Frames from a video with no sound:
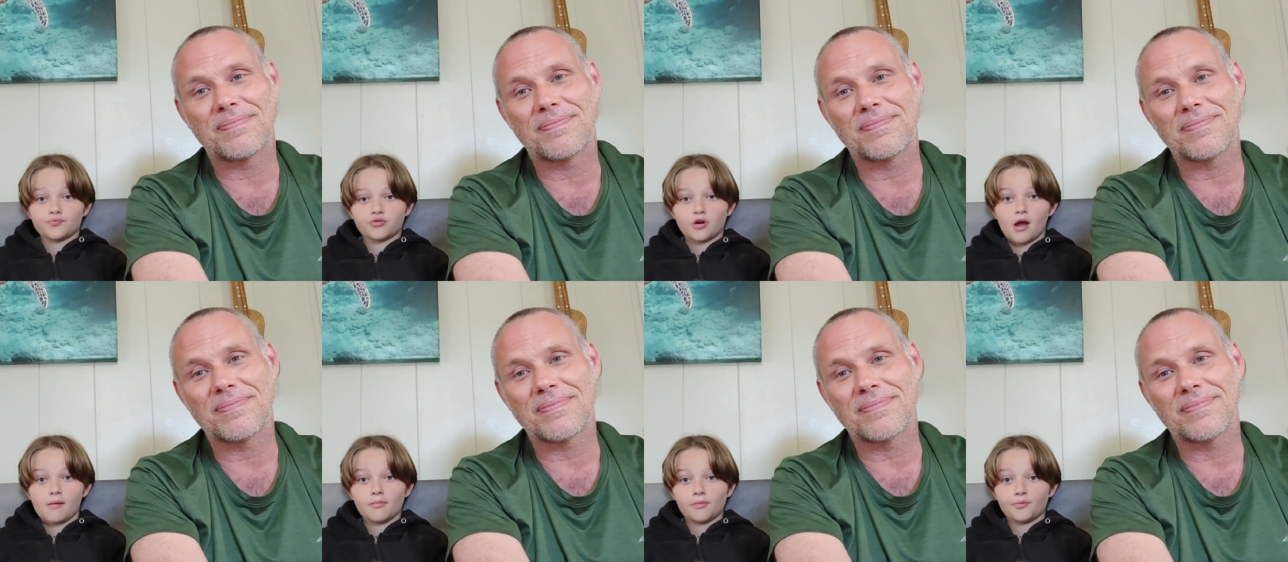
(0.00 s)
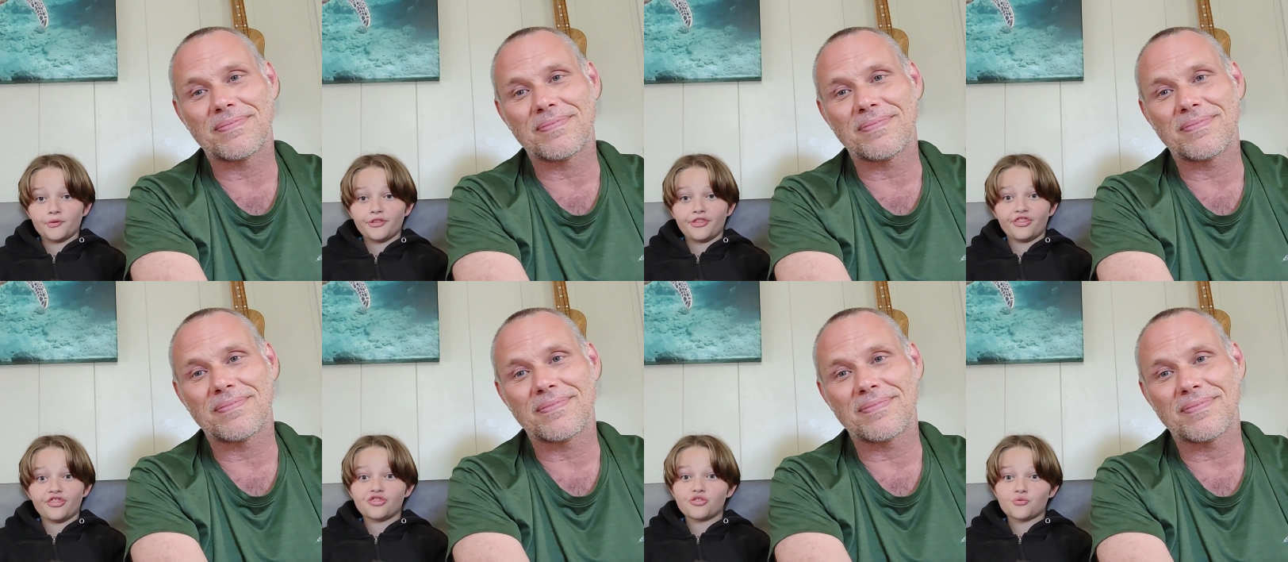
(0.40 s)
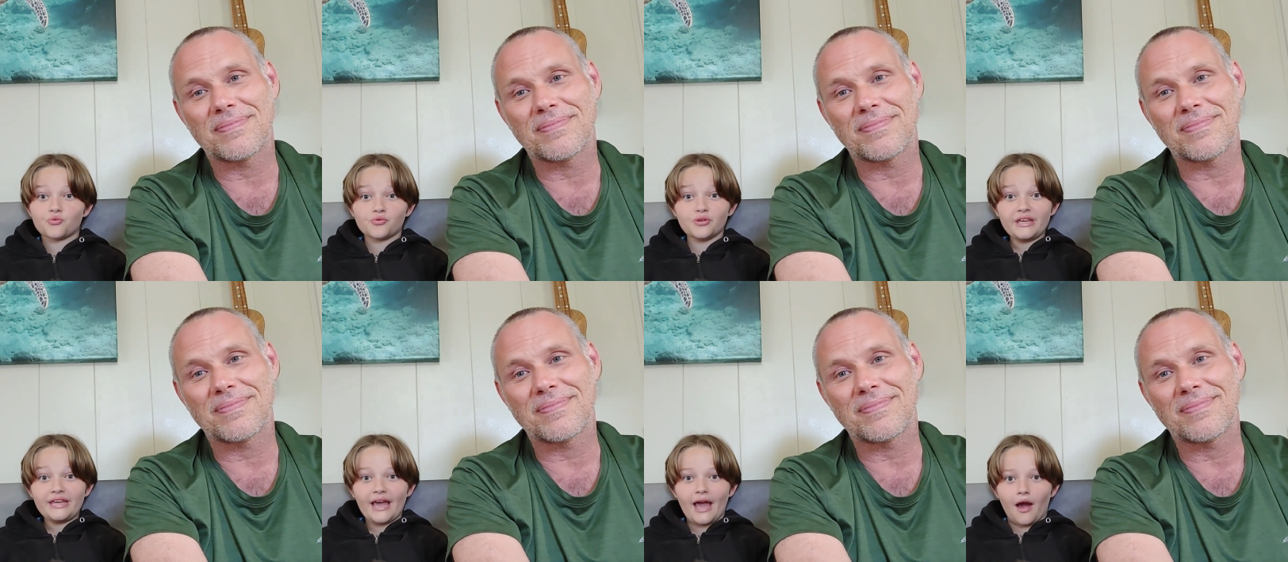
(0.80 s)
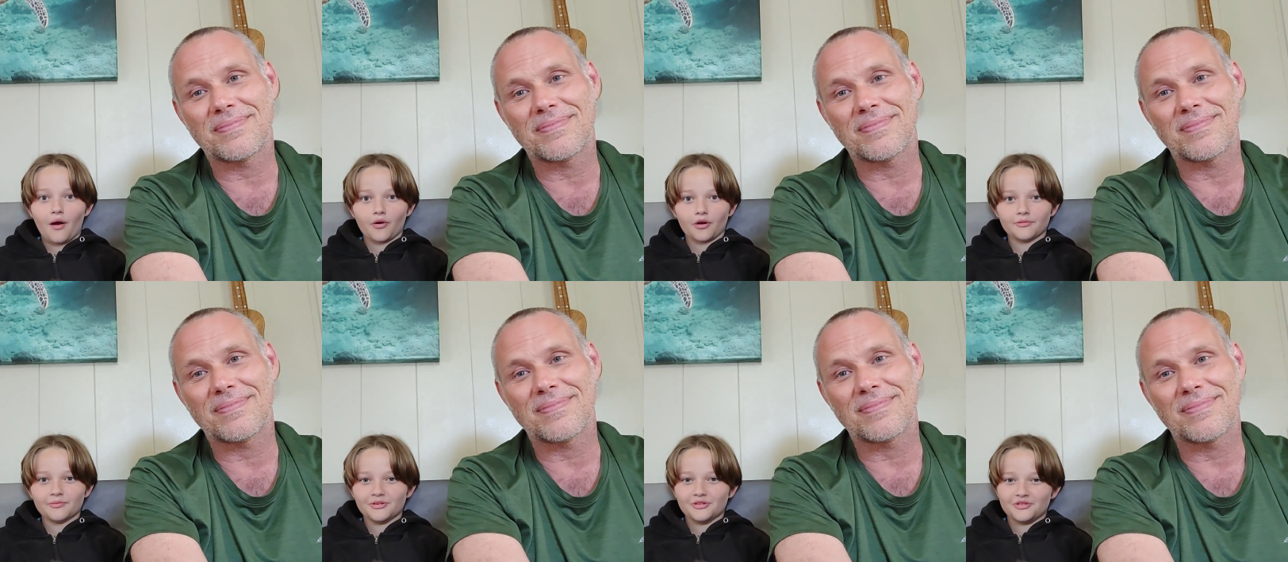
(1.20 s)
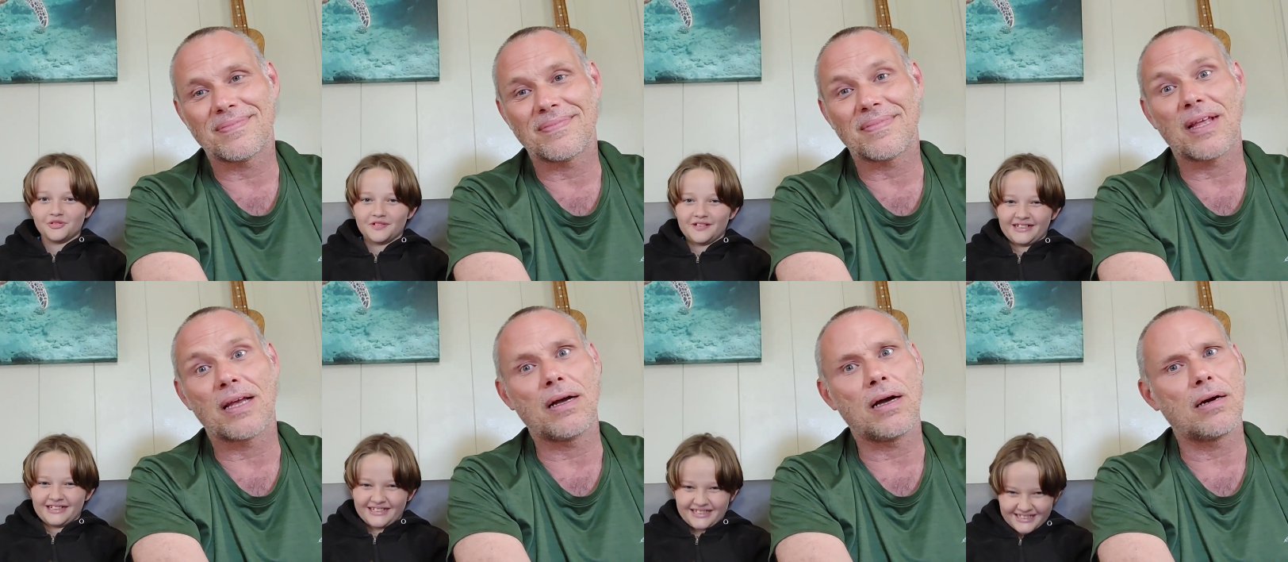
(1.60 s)
Speaker 1: probably three hour
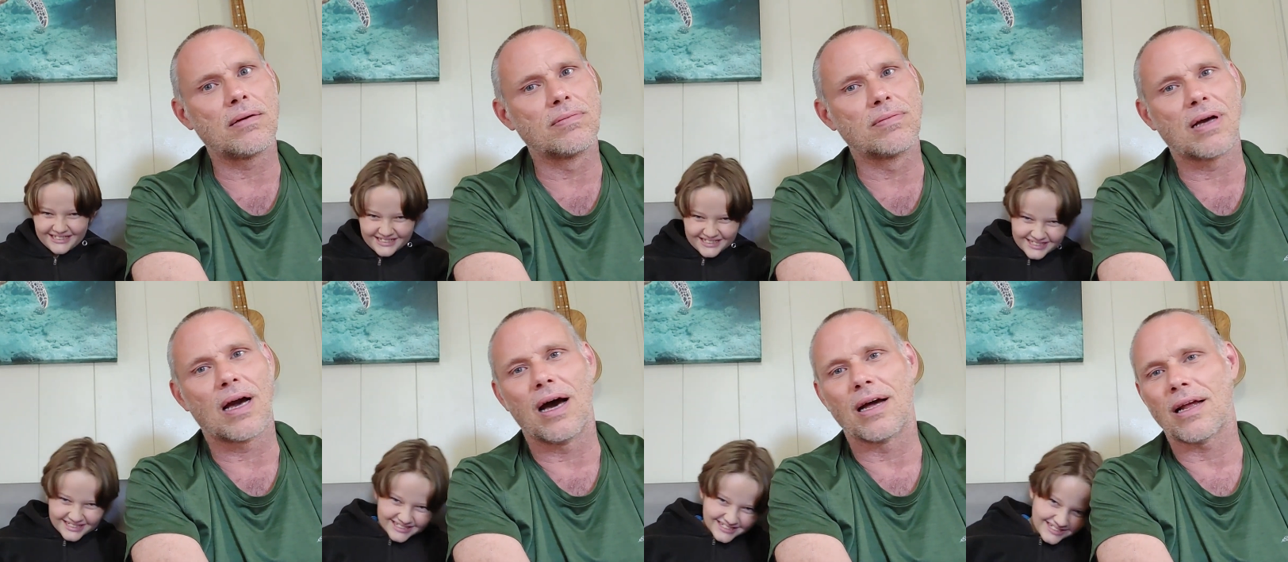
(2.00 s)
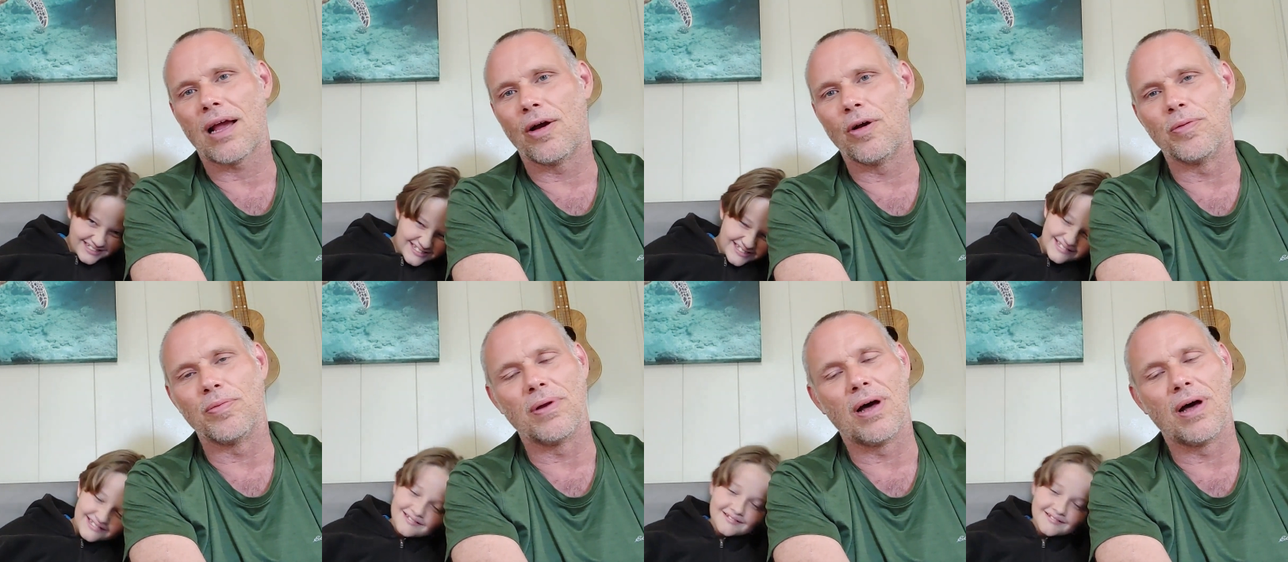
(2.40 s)
movie. Oh God, I hope